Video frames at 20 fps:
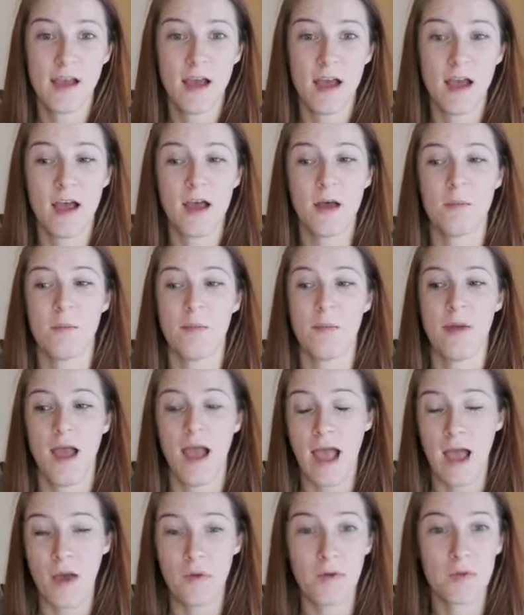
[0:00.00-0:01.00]
um,
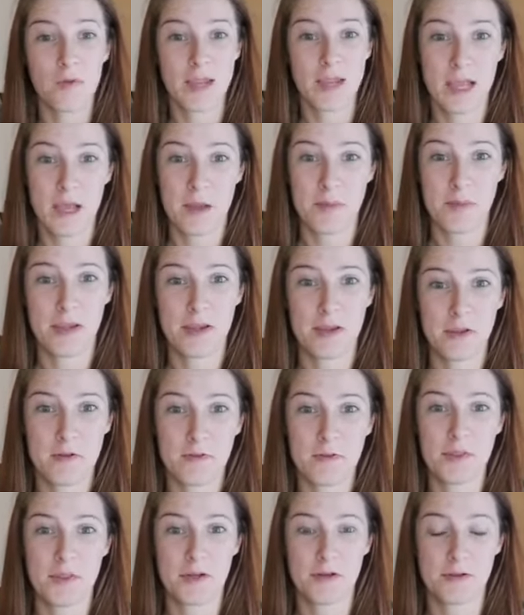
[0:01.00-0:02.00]
I will be helping you
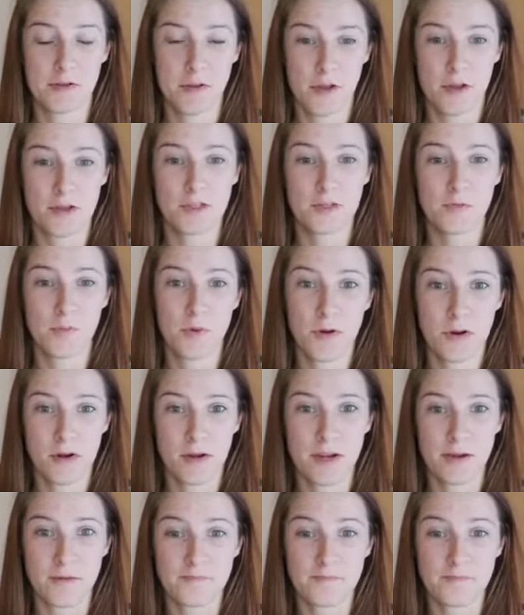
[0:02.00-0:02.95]
with your launch party.